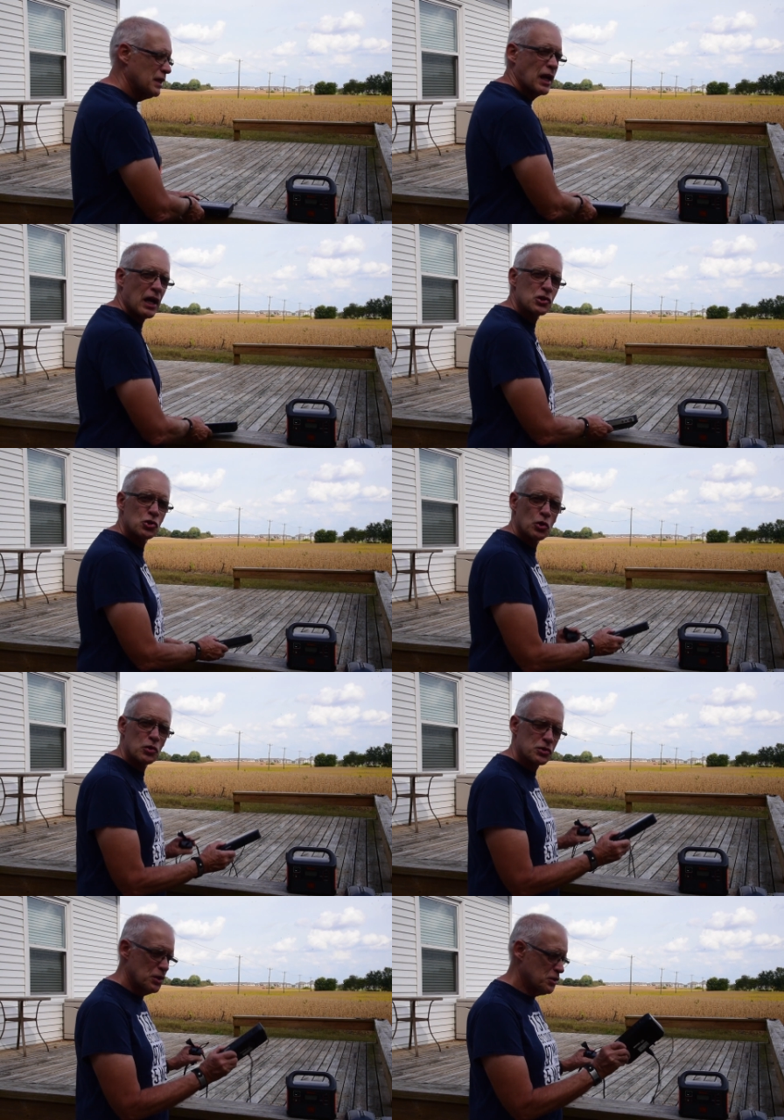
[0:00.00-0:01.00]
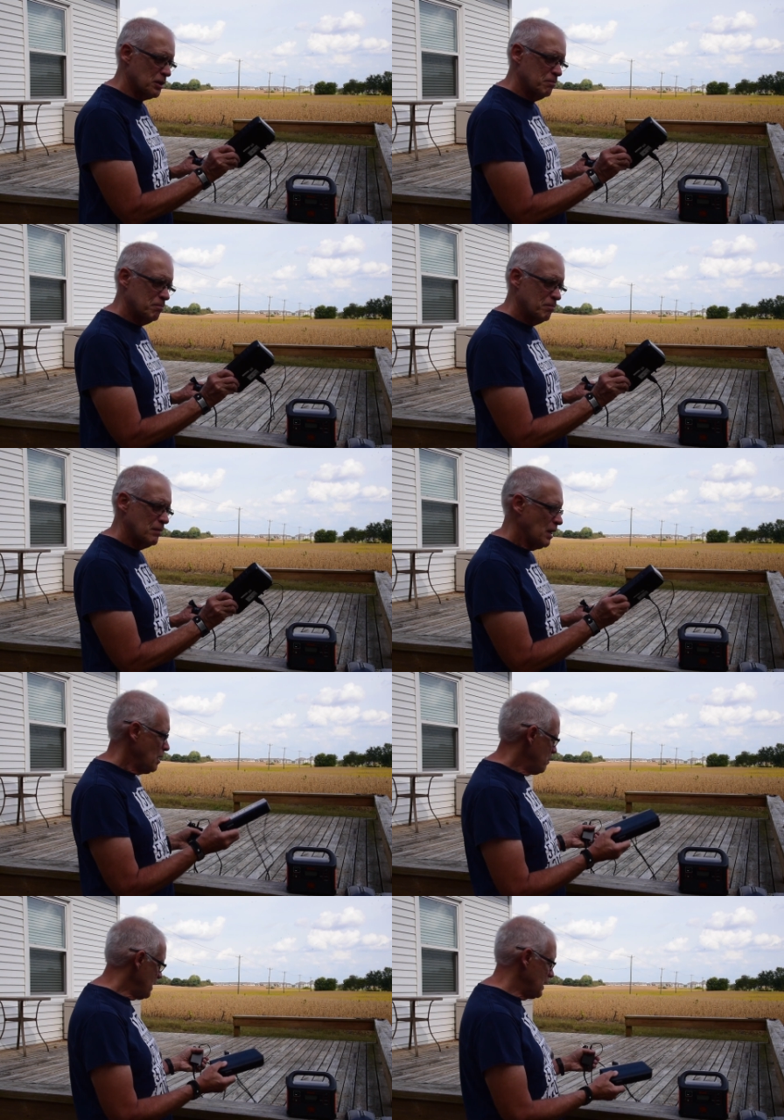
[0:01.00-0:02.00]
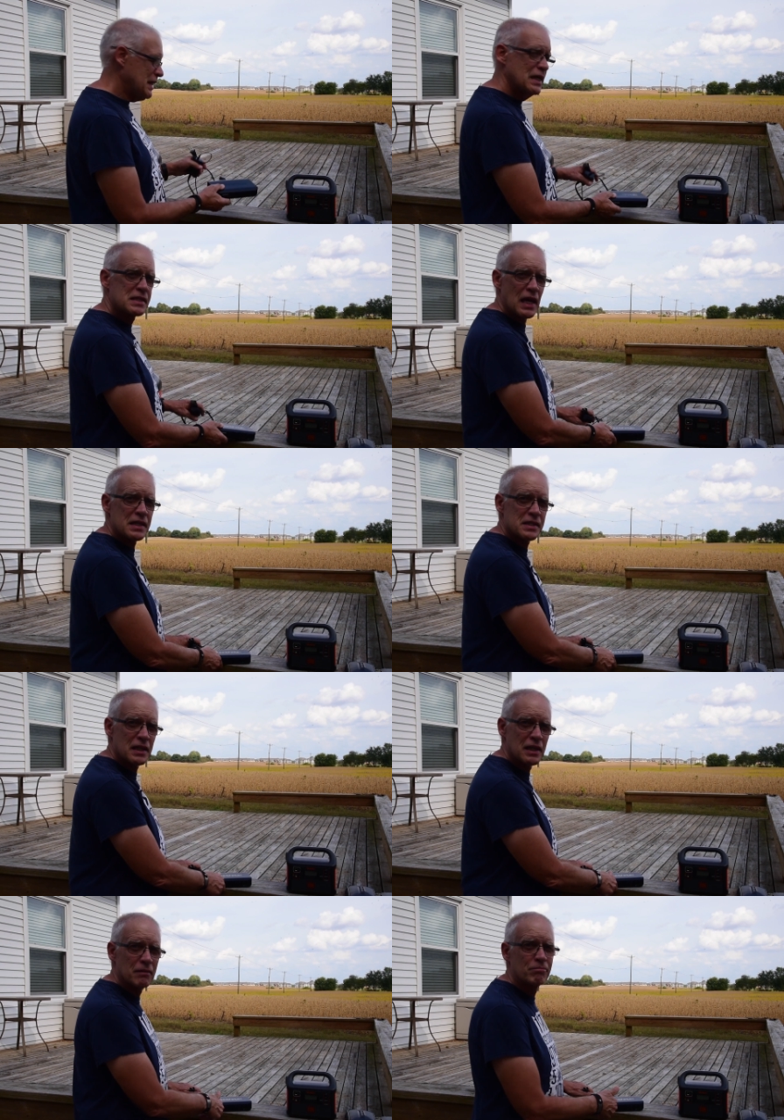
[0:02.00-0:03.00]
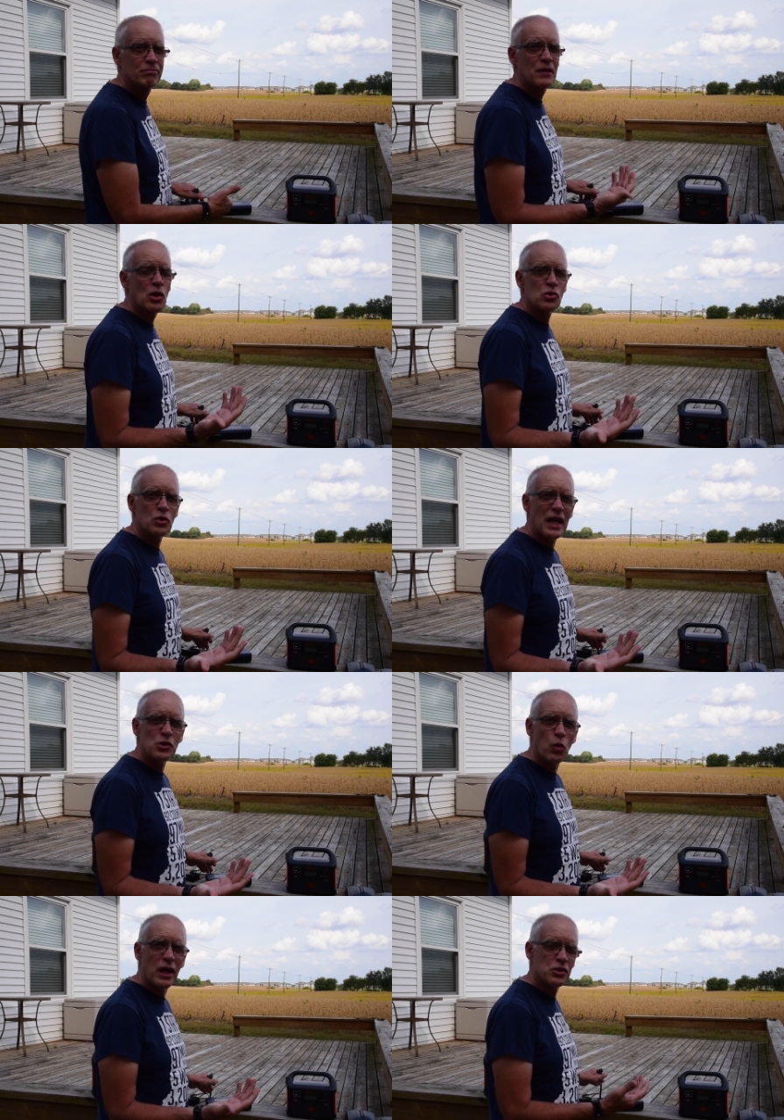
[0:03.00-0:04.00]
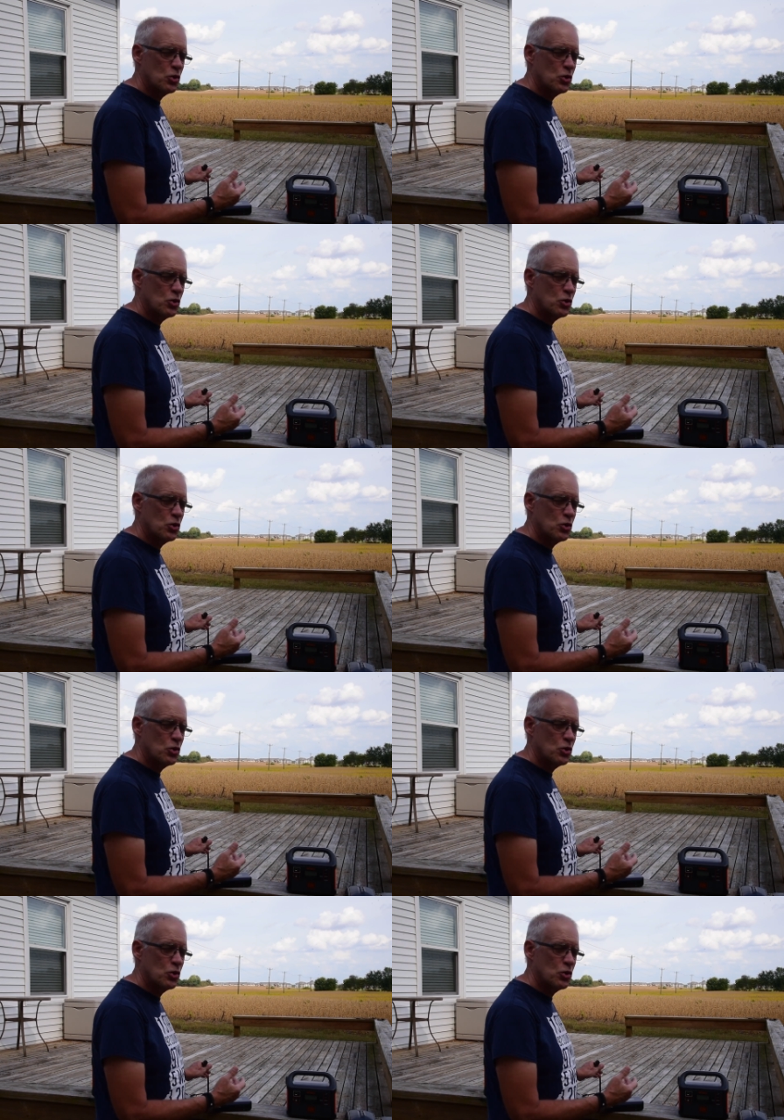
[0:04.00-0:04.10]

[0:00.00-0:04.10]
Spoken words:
a nice Shure system, but it needs AC. So that's why it's